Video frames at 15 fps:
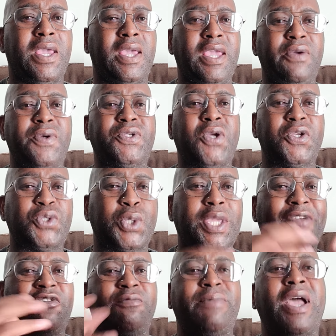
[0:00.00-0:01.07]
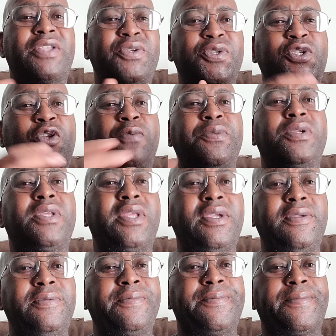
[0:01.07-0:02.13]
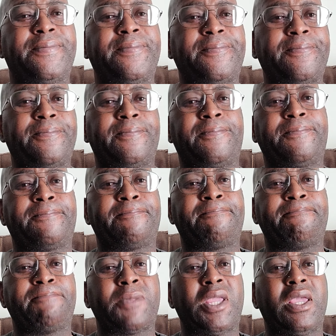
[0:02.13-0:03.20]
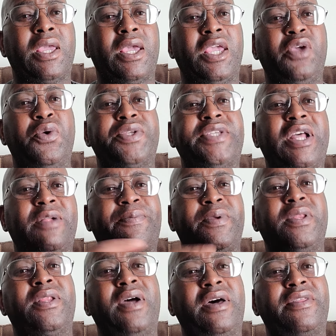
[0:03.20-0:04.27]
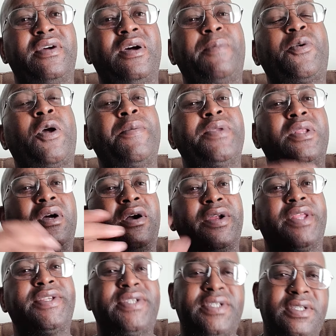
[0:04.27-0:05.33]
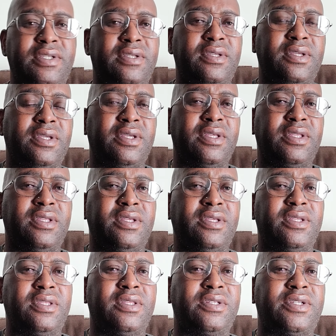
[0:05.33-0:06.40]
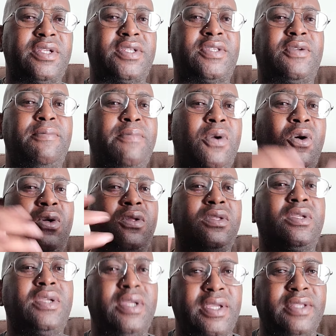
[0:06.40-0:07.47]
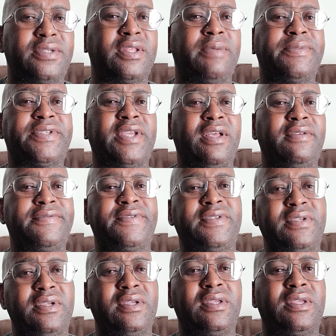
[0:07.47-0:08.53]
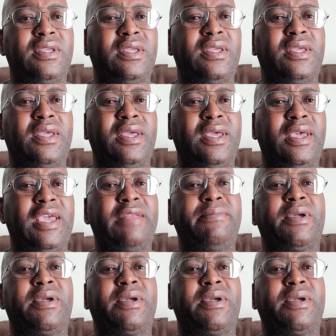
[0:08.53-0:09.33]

He was also giving back to his community. He was helping other upcoming artists just to mold into themselves and